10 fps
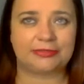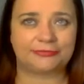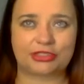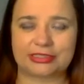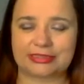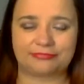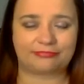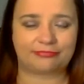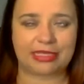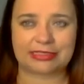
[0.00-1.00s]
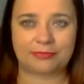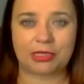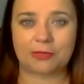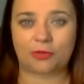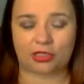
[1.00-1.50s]
just makes some
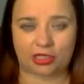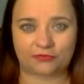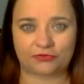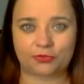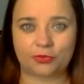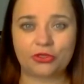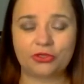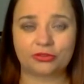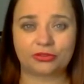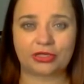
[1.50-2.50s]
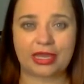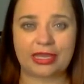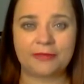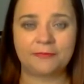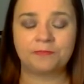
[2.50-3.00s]
people uncomfortable,
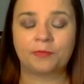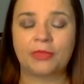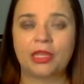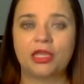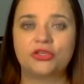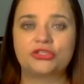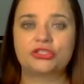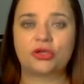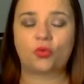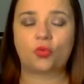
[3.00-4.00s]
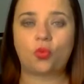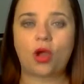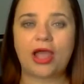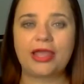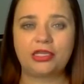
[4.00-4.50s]
okay? So
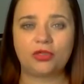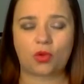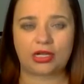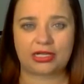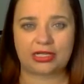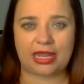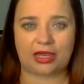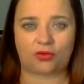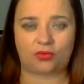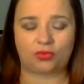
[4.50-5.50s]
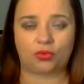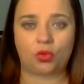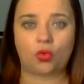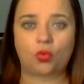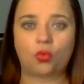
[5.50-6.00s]
why do you want it now?
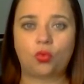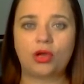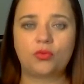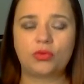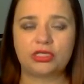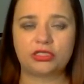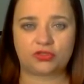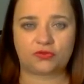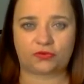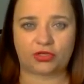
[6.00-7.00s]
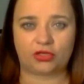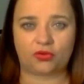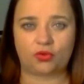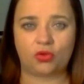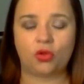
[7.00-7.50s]
What would it do for
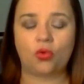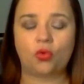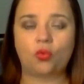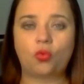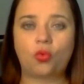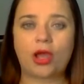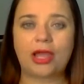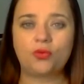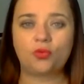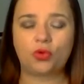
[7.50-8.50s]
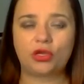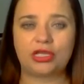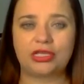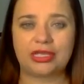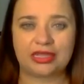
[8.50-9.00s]
you? Why
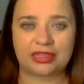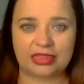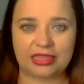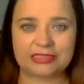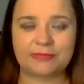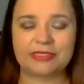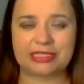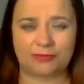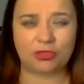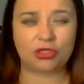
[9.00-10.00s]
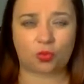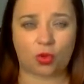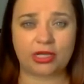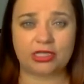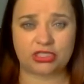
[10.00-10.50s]
would this be something you'd
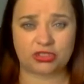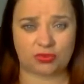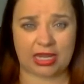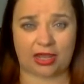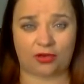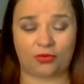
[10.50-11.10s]
want to do now?